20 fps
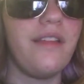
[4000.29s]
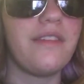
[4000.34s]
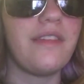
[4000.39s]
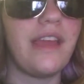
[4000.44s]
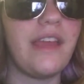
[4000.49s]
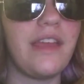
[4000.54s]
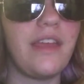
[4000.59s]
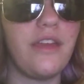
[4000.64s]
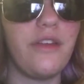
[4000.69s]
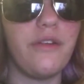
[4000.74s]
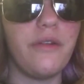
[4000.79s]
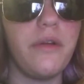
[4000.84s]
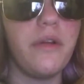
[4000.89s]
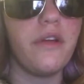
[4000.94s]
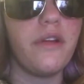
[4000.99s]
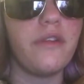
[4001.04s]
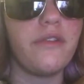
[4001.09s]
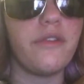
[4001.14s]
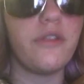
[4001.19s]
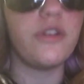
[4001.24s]
Thank you
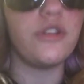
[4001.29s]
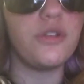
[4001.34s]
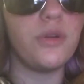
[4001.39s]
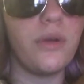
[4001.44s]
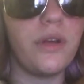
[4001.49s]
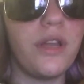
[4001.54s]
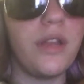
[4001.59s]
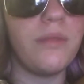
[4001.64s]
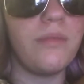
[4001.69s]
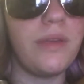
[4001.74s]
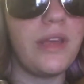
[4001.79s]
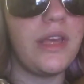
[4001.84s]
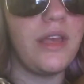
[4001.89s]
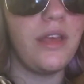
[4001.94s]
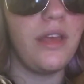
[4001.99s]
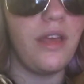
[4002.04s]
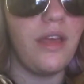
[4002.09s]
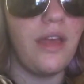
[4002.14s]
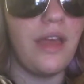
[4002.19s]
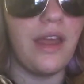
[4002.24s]
for joining me.
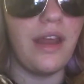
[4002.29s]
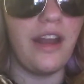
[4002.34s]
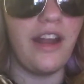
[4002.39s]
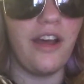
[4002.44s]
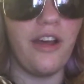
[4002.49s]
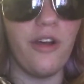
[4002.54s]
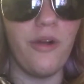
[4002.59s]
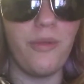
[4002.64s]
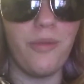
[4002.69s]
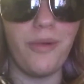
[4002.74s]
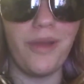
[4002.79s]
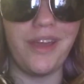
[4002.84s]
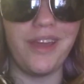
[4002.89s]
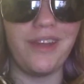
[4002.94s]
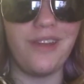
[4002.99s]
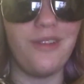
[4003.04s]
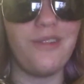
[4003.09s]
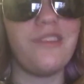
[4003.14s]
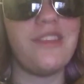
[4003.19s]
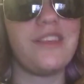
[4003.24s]
And I hope we
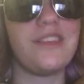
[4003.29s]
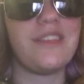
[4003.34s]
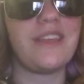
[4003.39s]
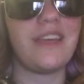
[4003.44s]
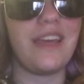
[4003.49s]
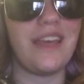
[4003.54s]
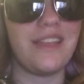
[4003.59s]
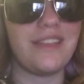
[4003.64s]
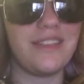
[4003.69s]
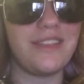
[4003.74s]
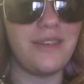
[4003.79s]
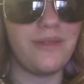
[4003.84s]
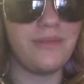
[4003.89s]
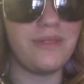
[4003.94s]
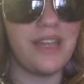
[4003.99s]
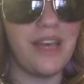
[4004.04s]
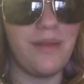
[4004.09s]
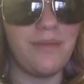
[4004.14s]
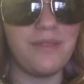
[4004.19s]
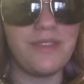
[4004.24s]
can do this again
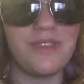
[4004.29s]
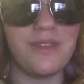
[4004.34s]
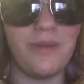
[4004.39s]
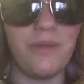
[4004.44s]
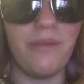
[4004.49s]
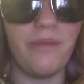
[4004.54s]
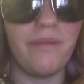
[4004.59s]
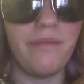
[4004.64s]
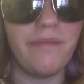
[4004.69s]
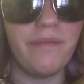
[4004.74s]
sometime soon.